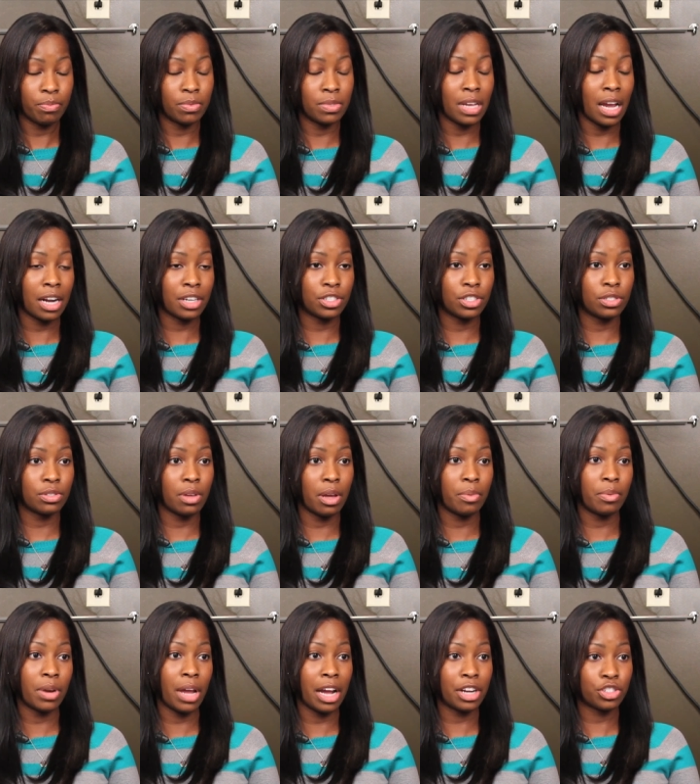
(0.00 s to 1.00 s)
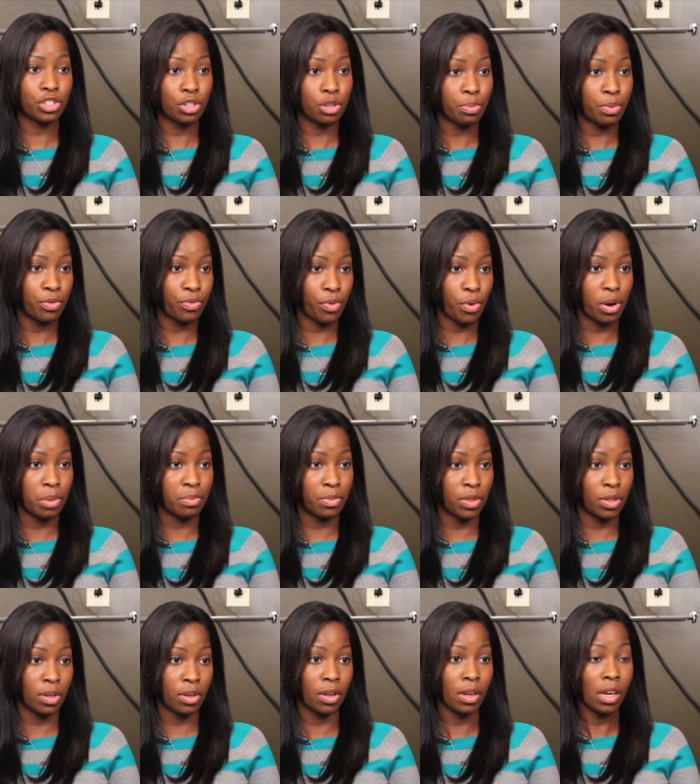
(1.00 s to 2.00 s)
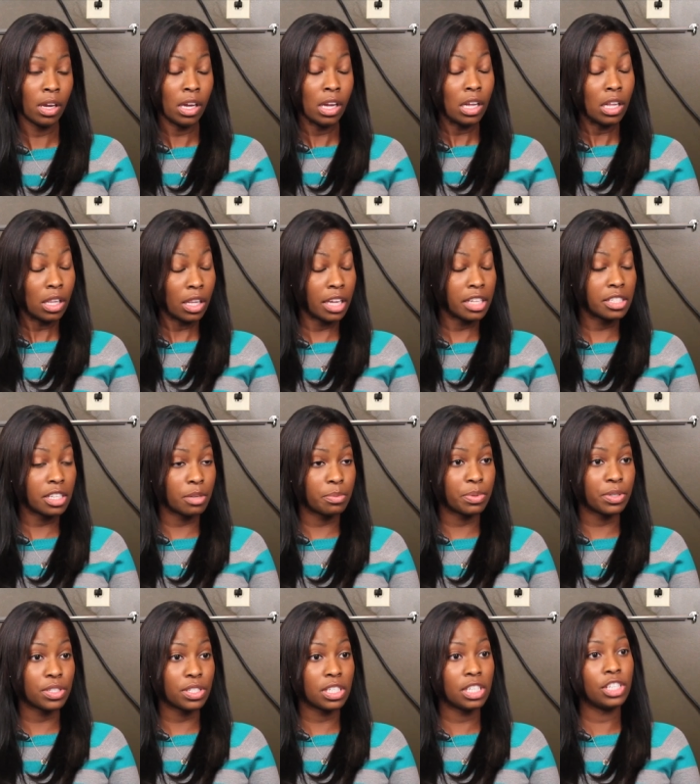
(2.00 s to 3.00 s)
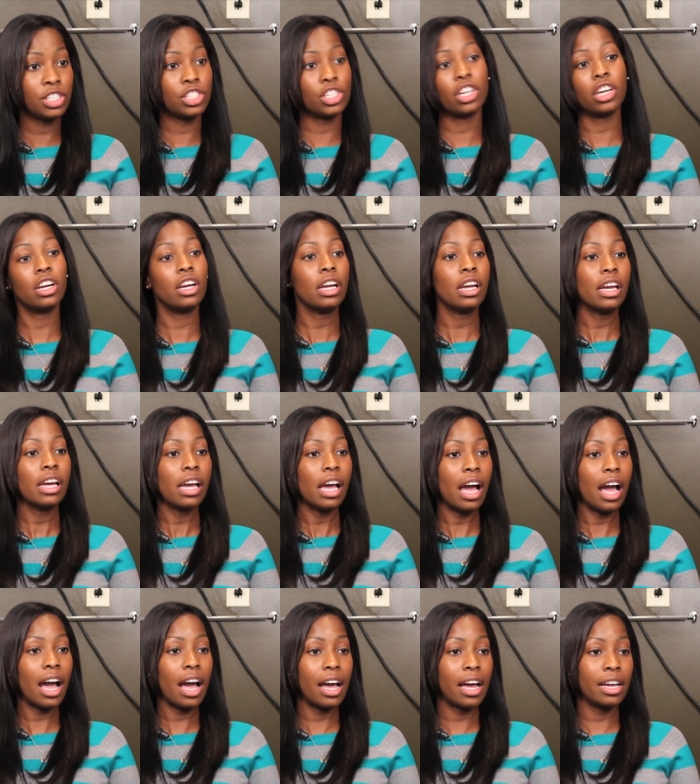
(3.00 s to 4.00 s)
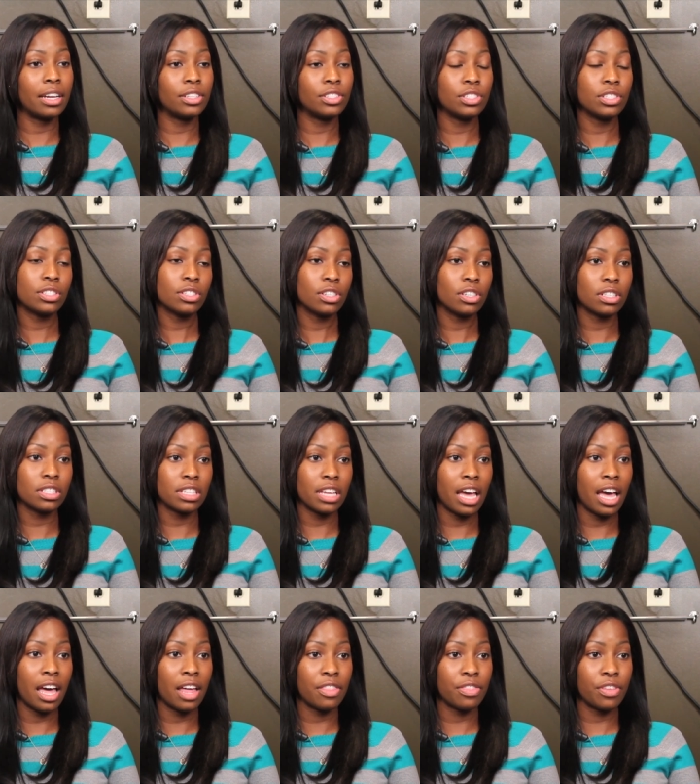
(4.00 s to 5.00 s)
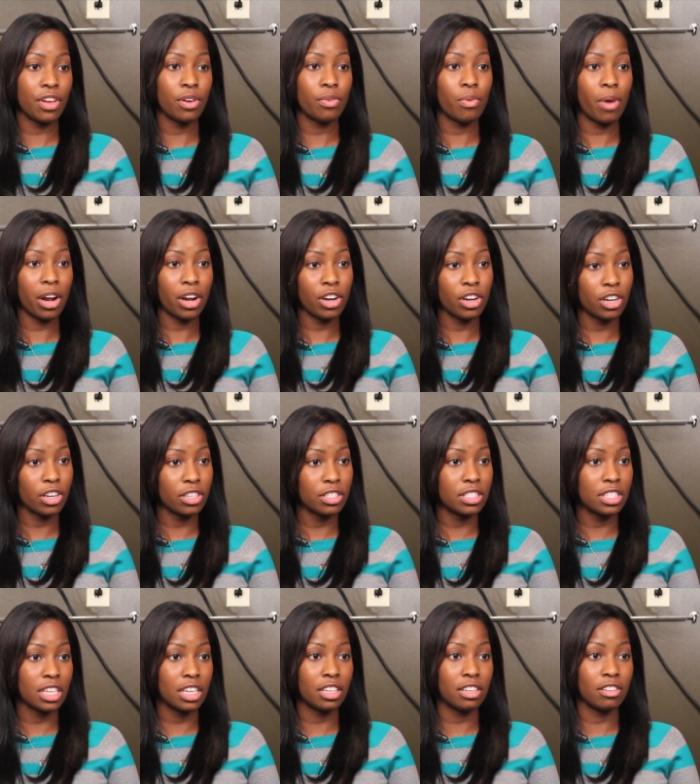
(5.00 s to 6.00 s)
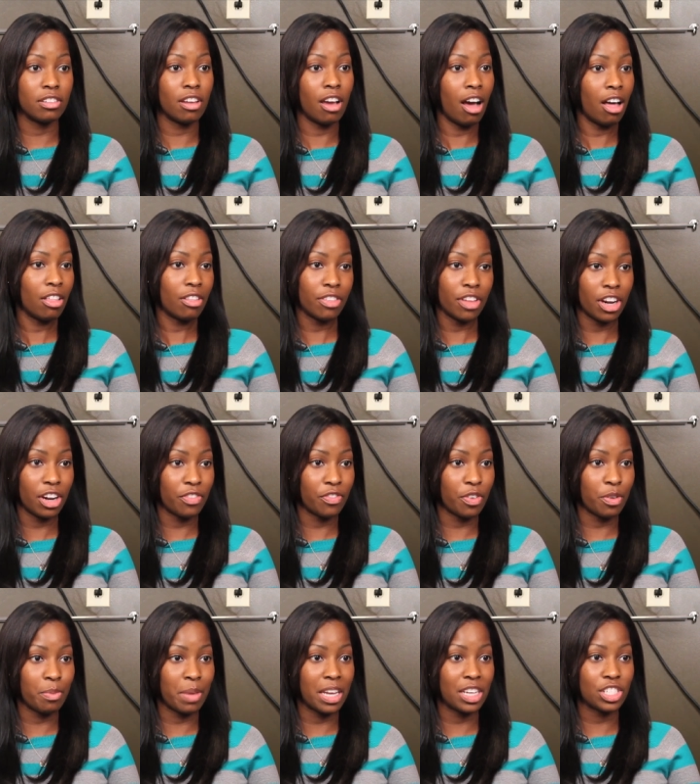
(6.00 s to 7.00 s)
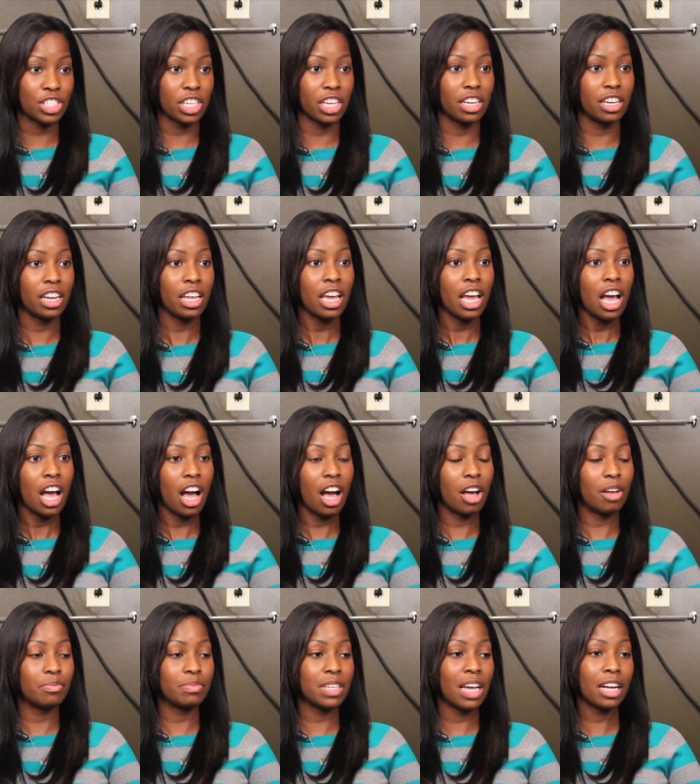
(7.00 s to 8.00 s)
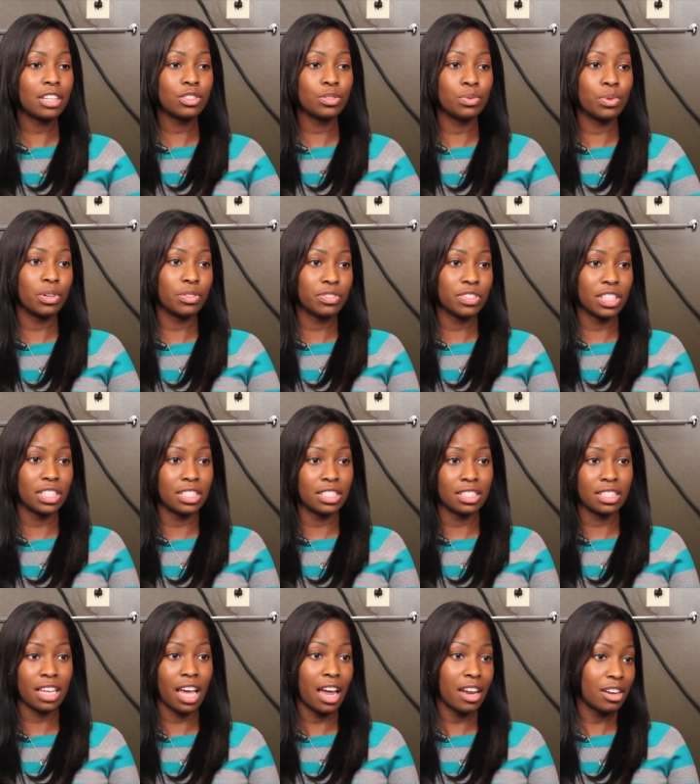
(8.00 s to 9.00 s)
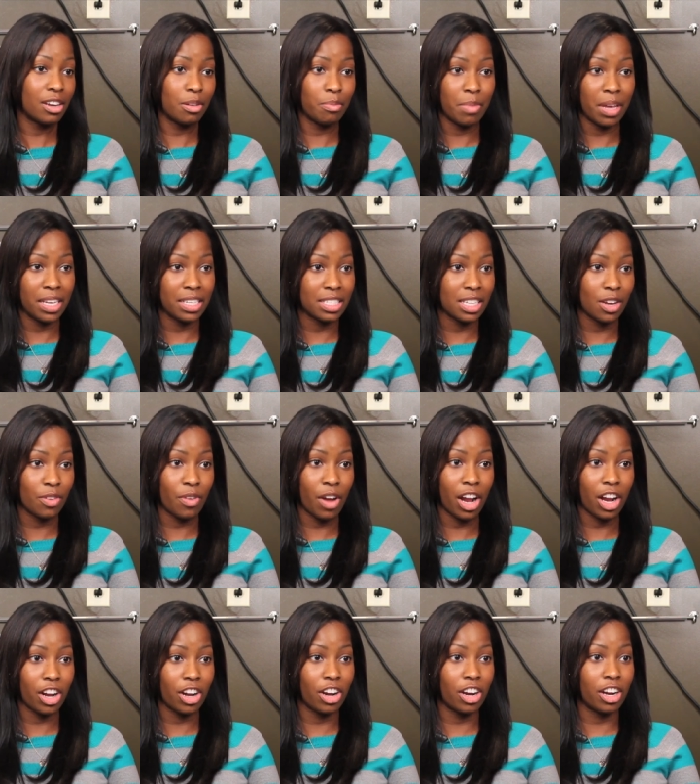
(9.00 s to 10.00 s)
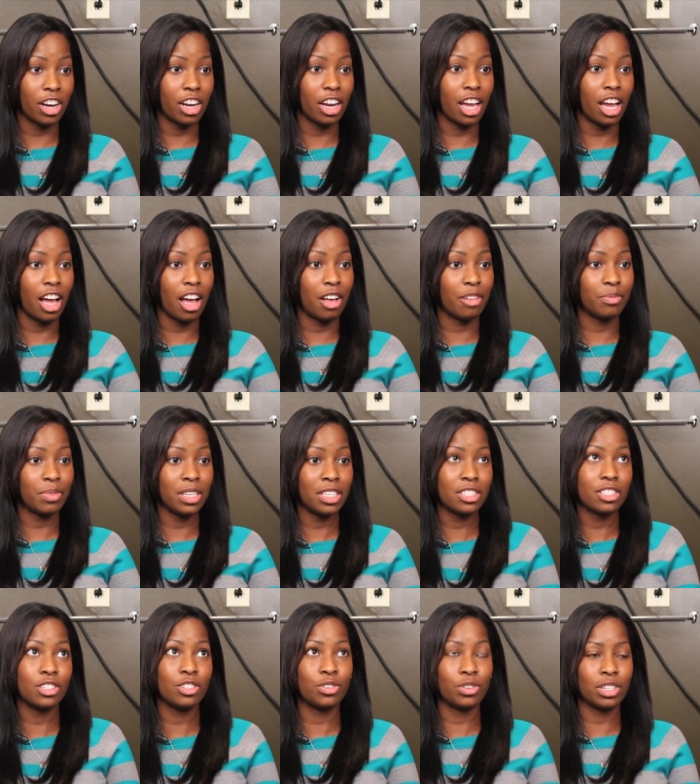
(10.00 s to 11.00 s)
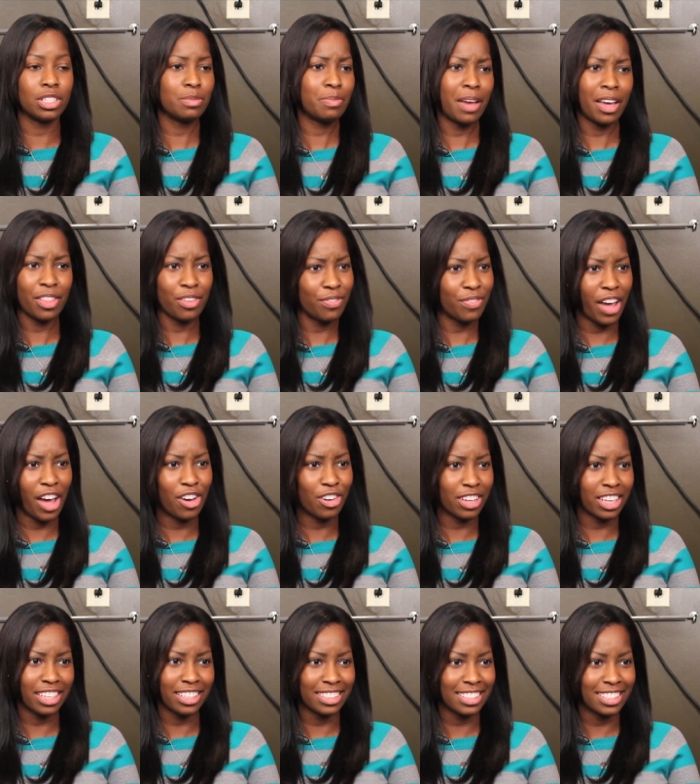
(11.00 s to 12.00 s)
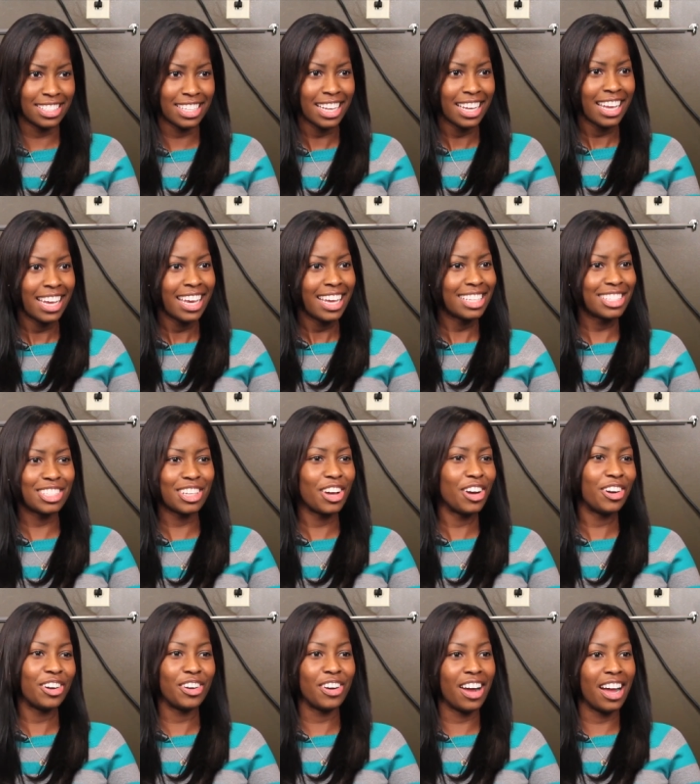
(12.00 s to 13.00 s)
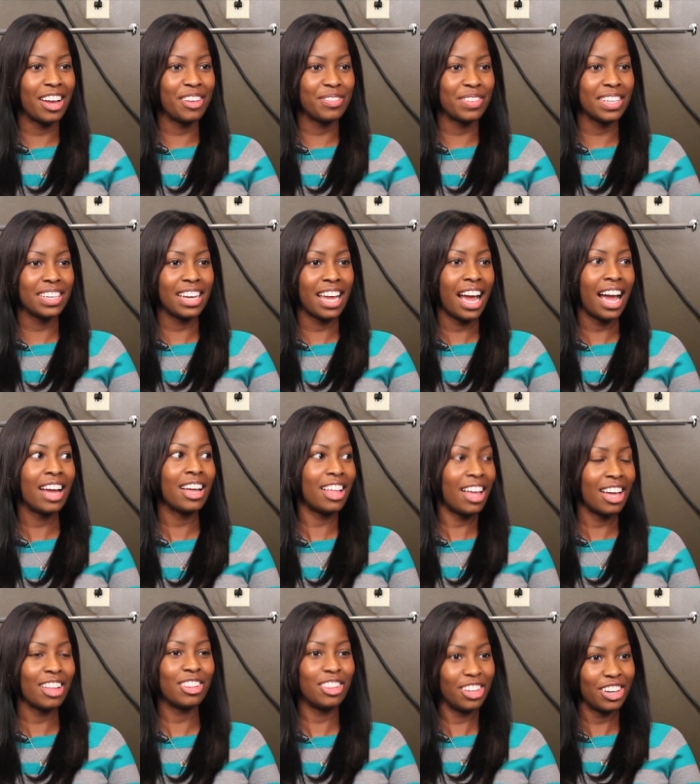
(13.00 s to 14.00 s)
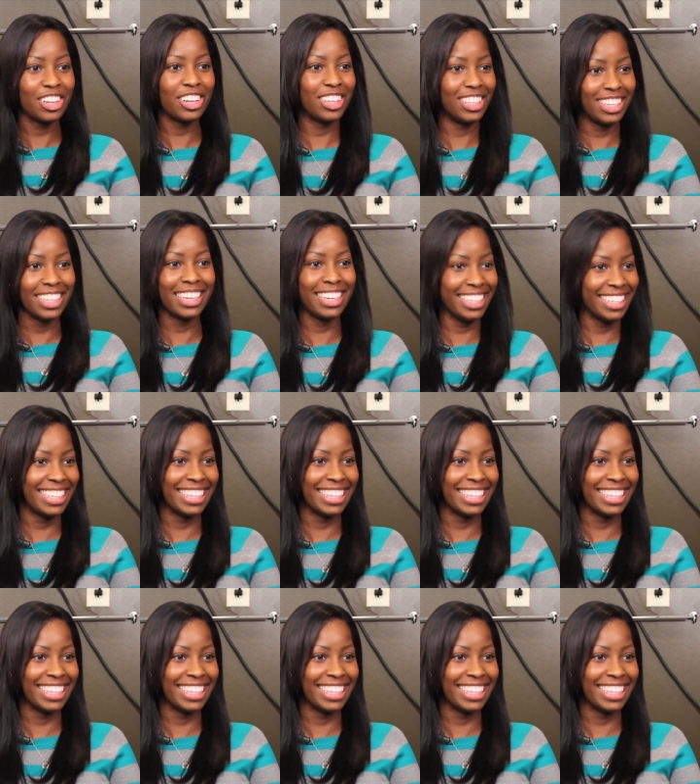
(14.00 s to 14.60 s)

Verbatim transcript: doctors that would actually perform the LASIK procedure, I just looked at their records and all of their information. Um, Dr. Wolfson's got an amazing record. Um, he's endorsed by the Falcons. So, I mean, I, I literally